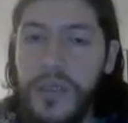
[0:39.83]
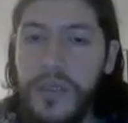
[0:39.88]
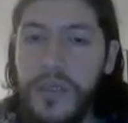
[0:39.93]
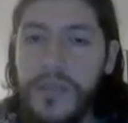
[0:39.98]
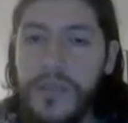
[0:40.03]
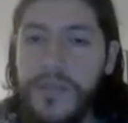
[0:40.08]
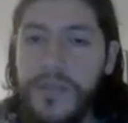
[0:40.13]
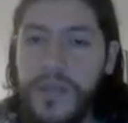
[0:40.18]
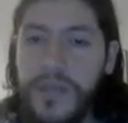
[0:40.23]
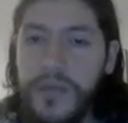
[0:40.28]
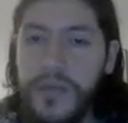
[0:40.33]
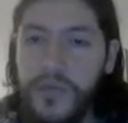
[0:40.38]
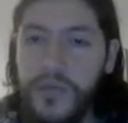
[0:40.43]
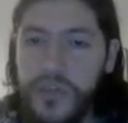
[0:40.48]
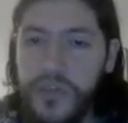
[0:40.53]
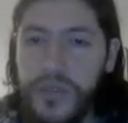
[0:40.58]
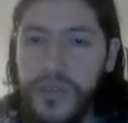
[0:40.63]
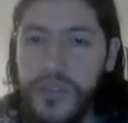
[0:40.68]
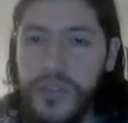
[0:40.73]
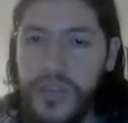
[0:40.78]
and the
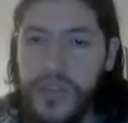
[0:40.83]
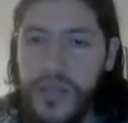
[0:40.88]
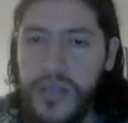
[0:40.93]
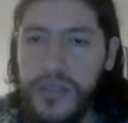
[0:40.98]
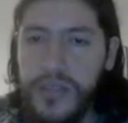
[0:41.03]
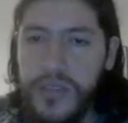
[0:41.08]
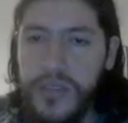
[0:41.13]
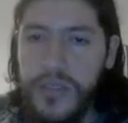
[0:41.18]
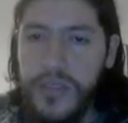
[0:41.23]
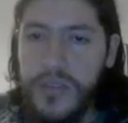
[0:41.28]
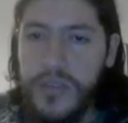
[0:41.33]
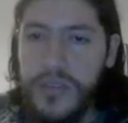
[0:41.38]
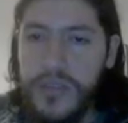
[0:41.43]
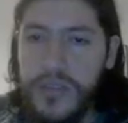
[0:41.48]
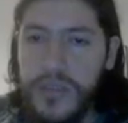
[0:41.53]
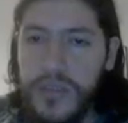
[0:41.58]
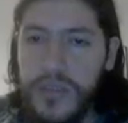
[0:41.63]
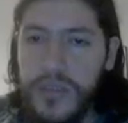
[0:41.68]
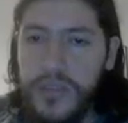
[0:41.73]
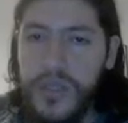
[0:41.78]
pedagogical challenges